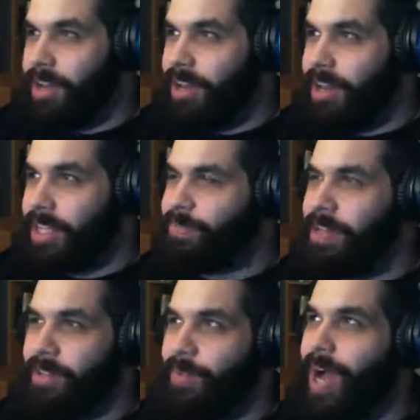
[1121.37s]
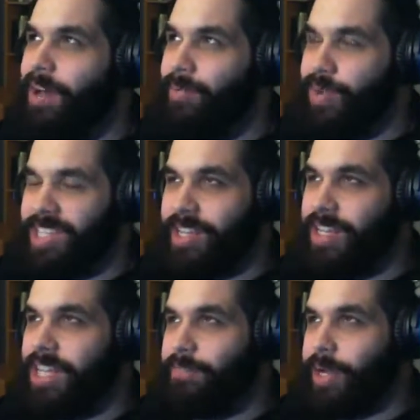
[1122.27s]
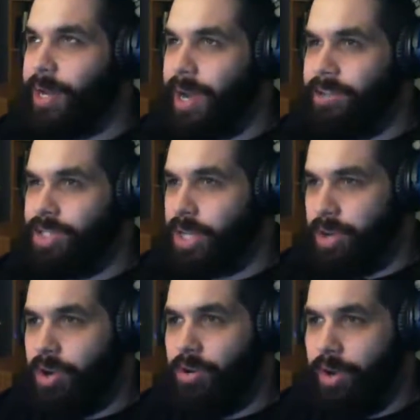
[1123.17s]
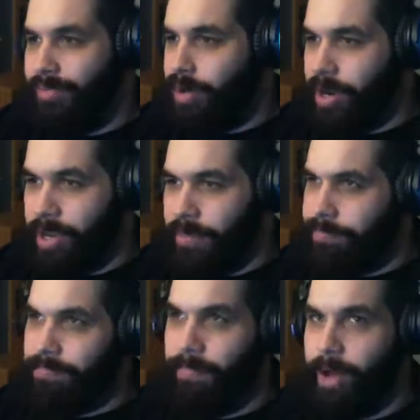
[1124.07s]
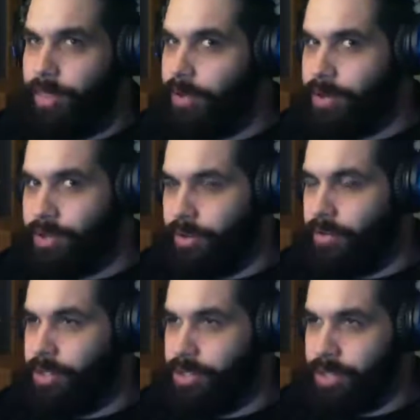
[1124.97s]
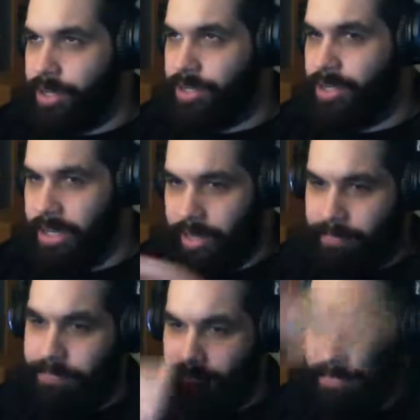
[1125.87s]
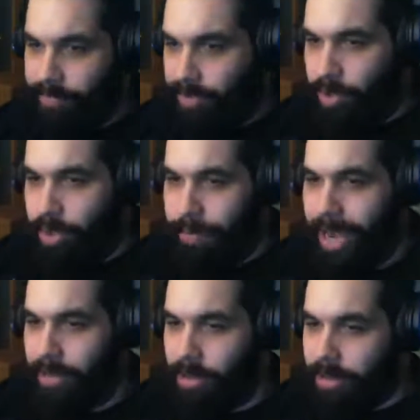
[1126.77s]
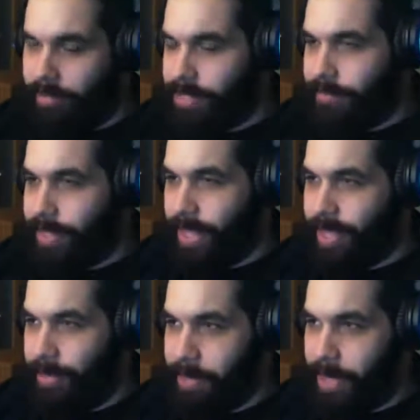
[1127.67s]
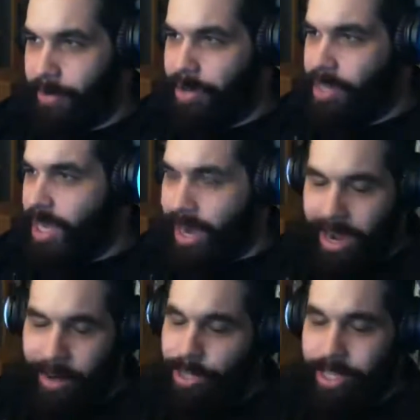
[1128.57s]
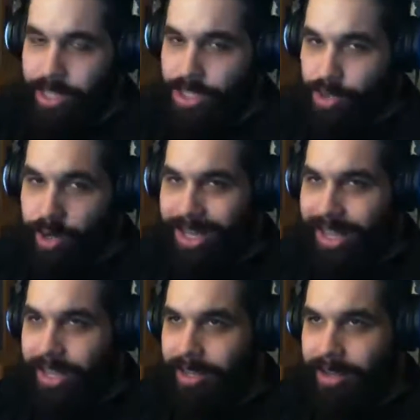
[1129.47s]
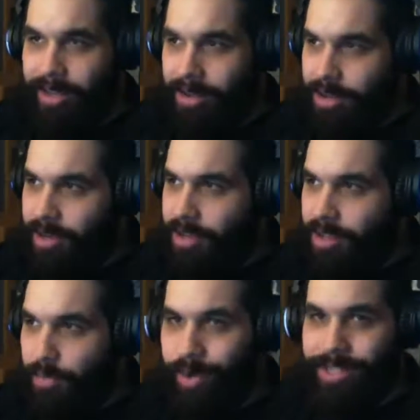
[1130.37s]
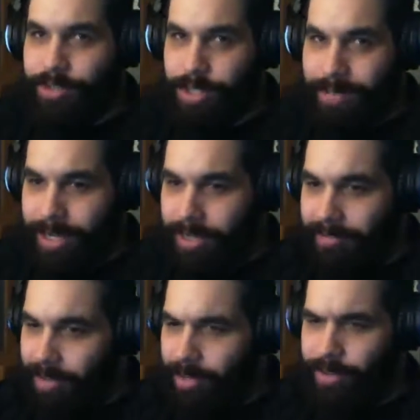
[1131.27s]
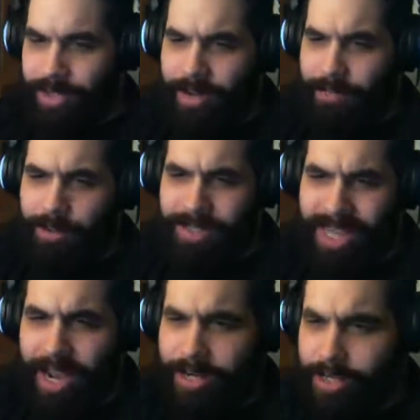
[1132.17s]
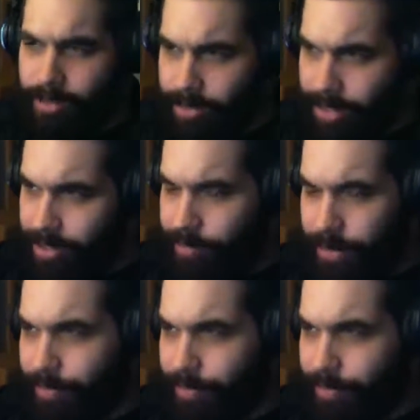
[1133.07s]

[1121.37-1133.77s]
It's been a while recently, but I used to go every month or two just to like view the backlog of stuff that came out. I really enjoyed the retrospective, and there was a couple side shows that some people.